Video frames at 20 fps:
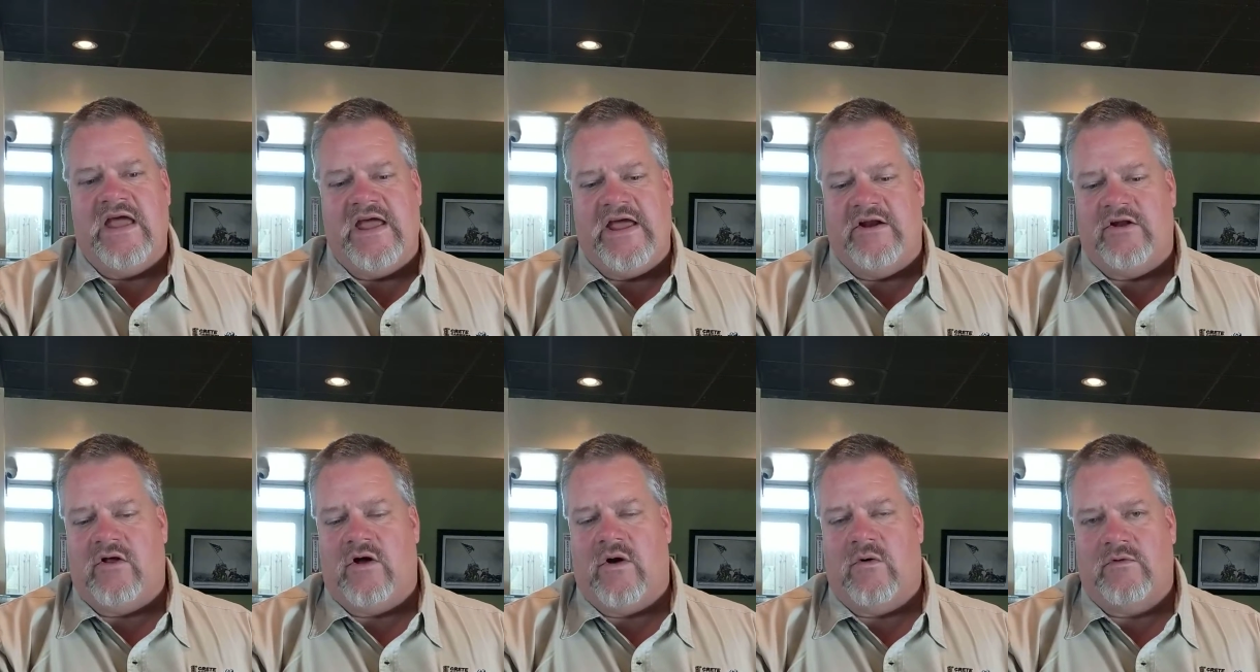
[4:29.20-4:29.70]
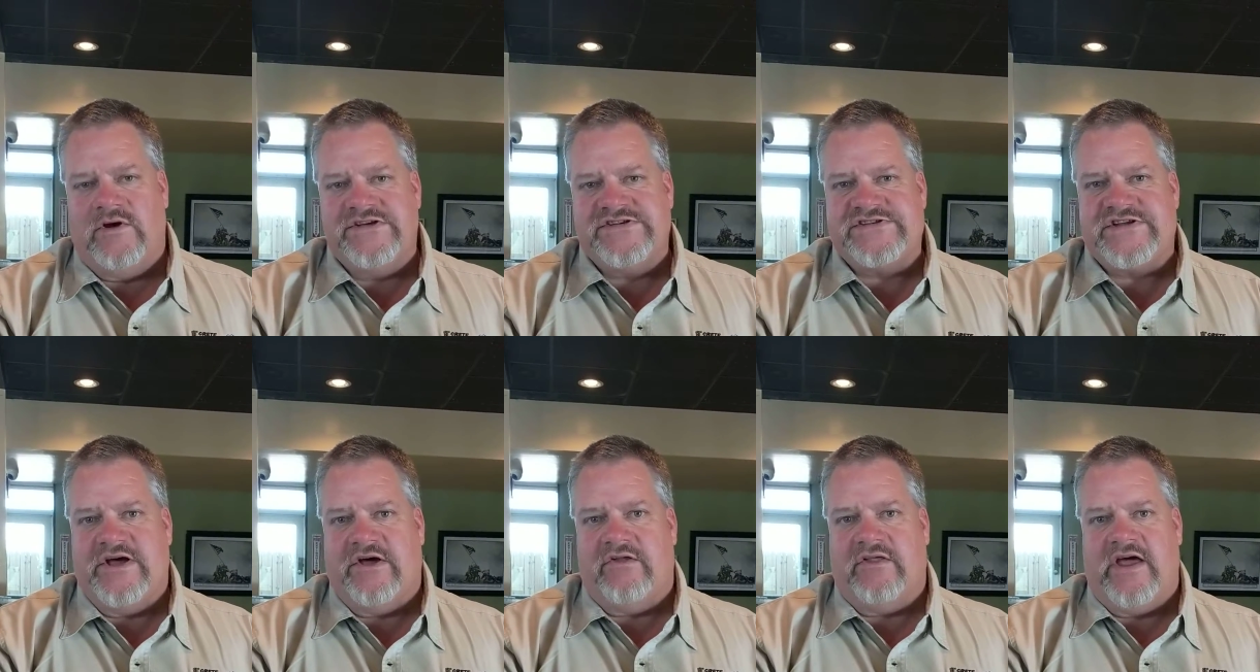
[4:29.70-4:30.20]
It'll always
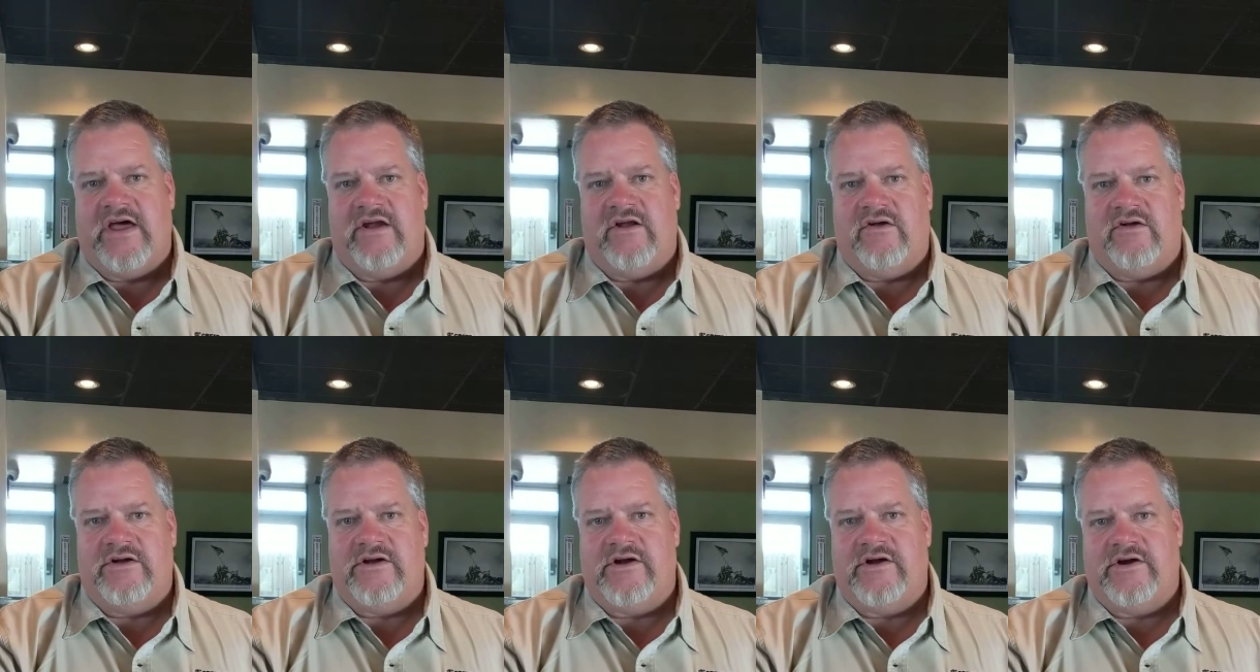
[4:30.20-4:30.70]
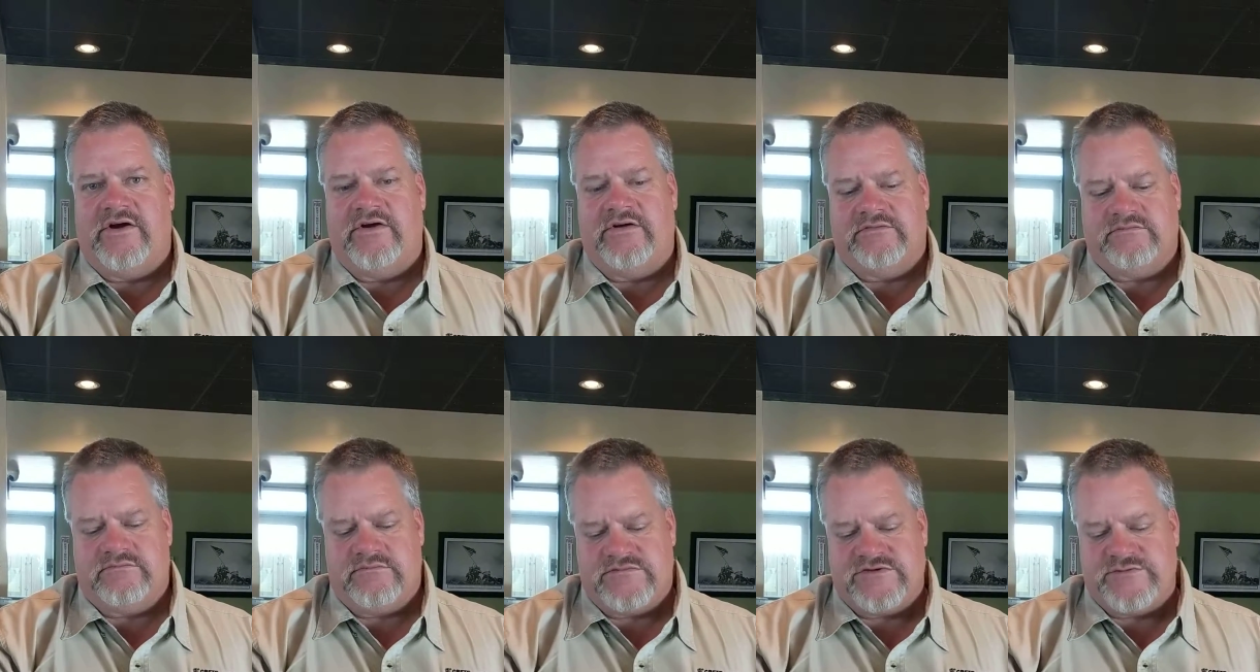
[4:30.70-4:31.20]
tell that on your
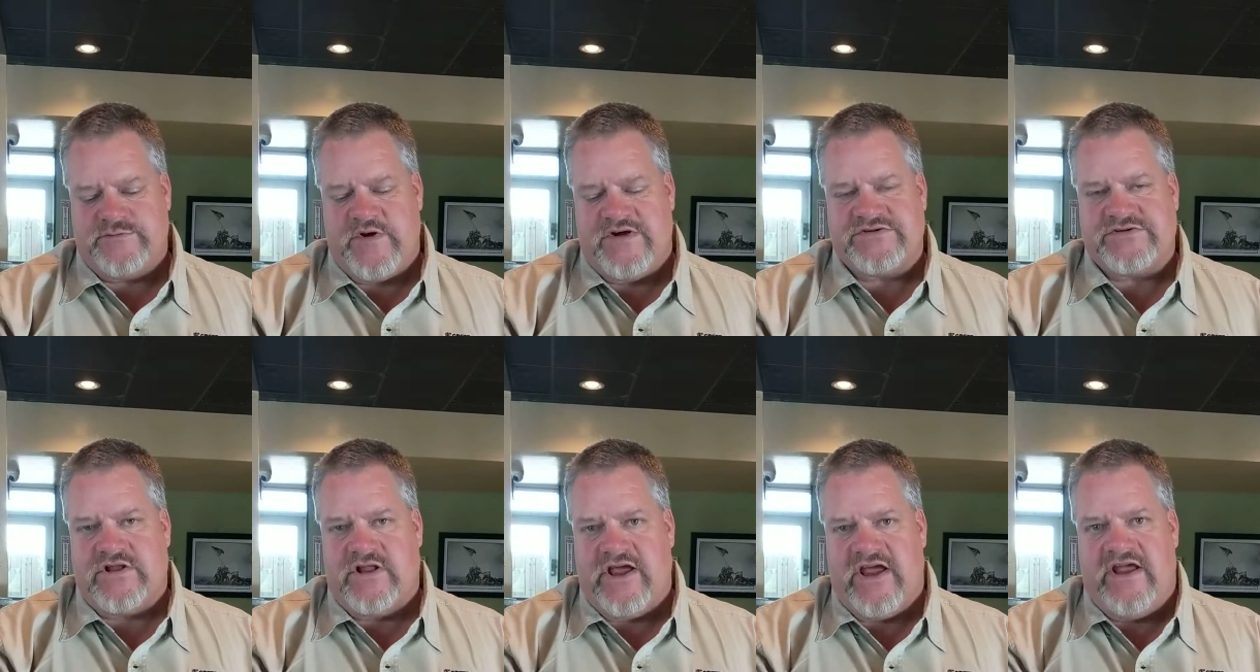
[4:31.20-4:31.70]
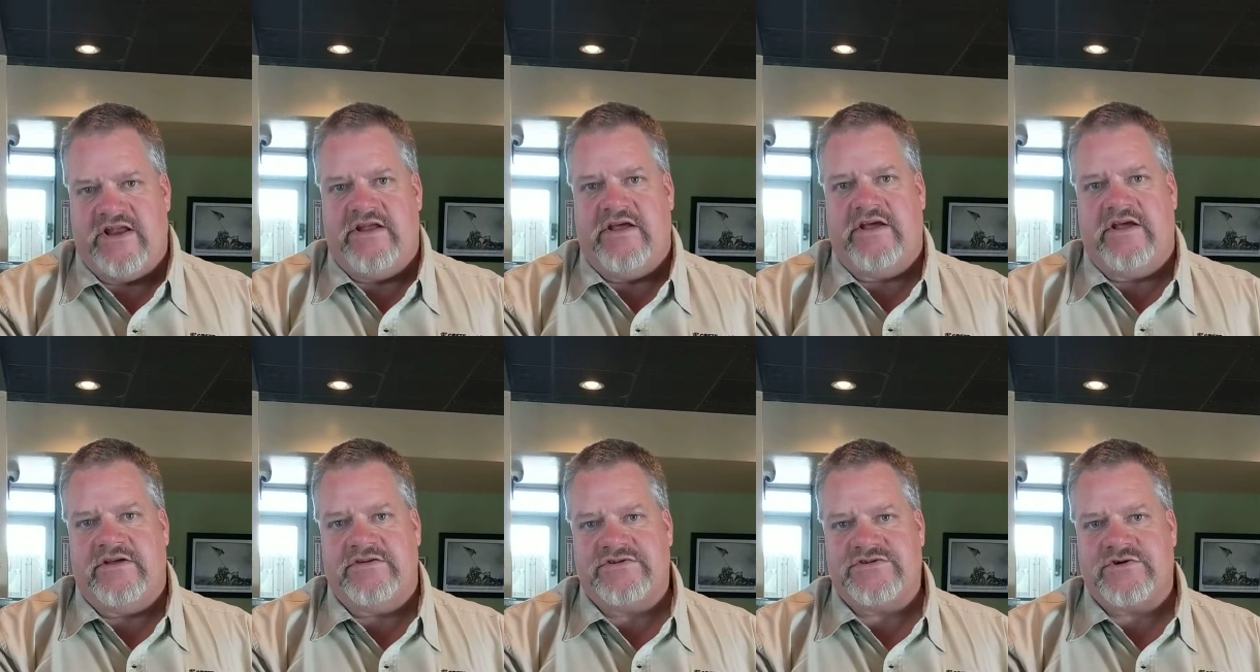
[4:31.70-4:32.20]
special
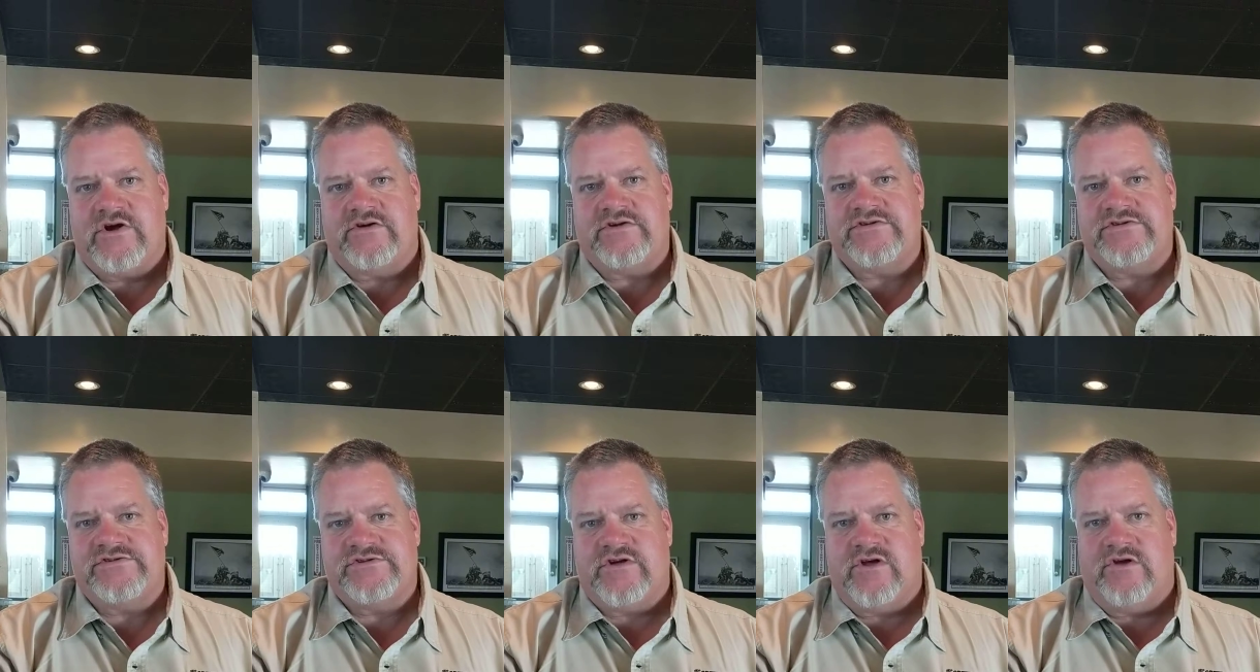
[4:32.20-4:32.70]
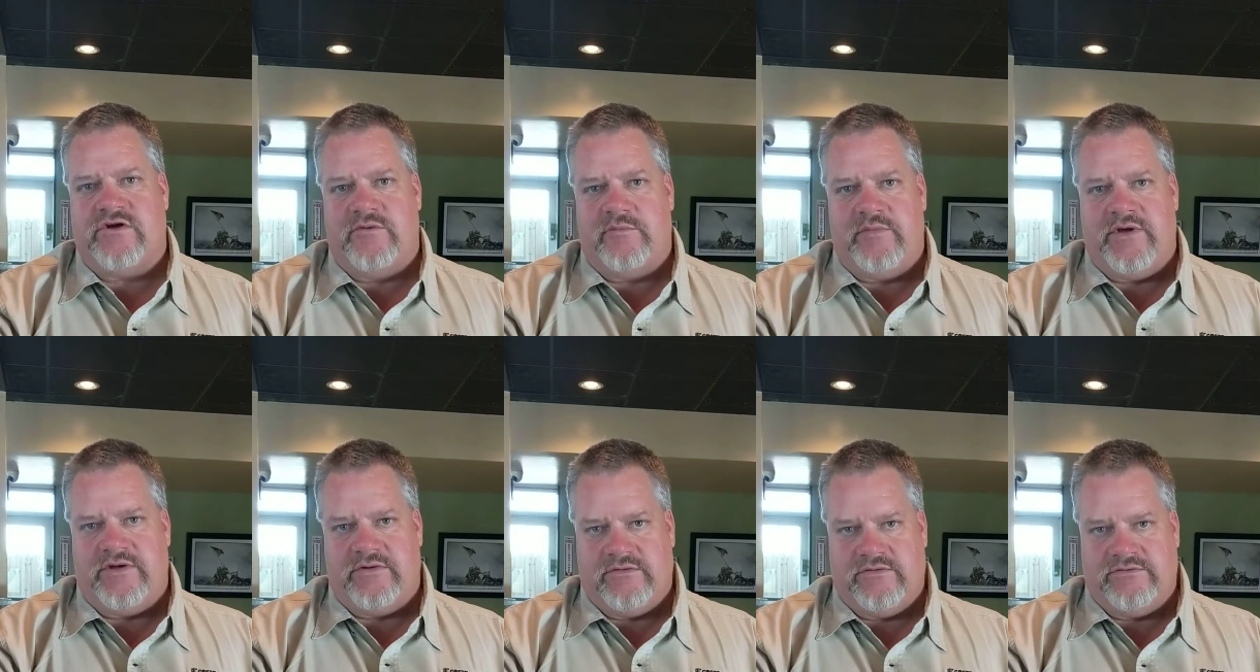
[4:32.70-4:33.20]
handling instructions on your
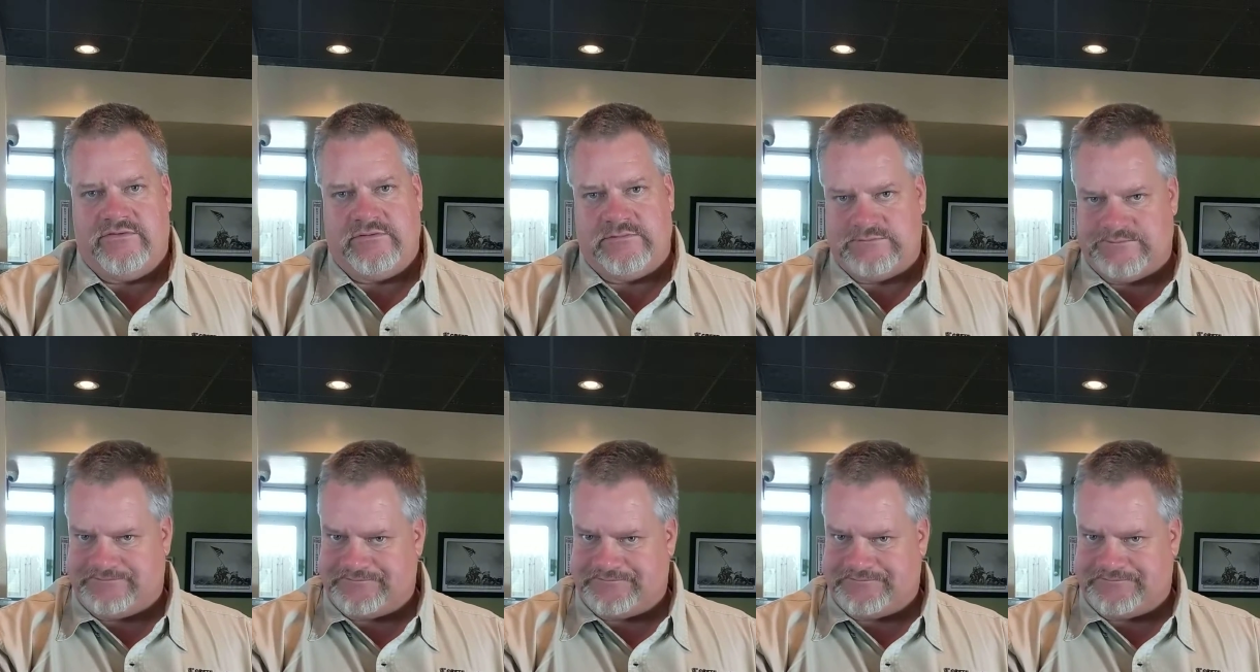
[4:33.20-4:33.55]
bills.